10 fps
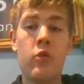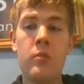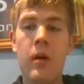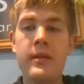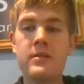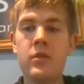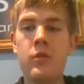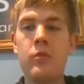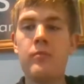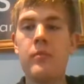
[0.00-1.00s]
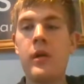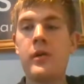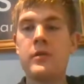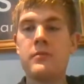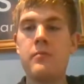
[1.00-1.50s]
Young Minds, who
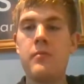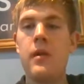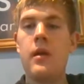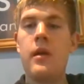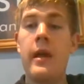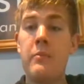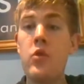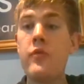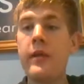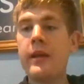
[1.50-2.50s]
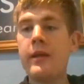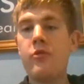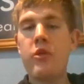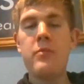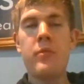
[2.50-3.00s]
are improving
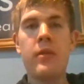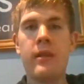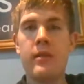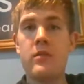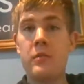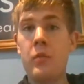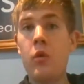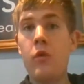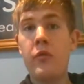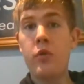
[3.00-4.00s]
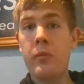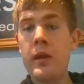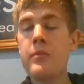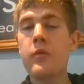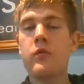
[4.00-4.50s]
treatment and support for young
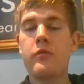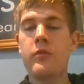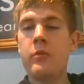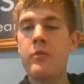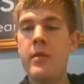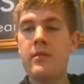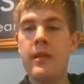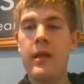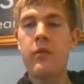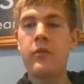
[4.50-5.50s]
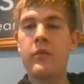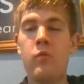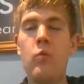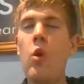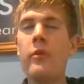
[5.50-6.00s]
people suffering with mental health, because 1